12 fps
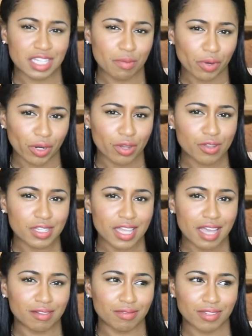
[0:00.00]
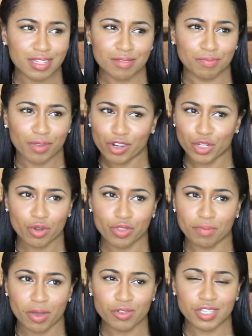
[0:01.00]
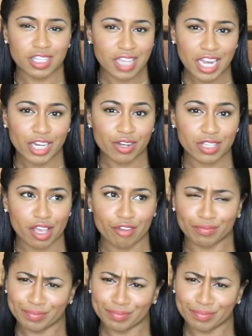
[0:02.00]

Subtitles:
some girls that just are doing the most and say to yourself,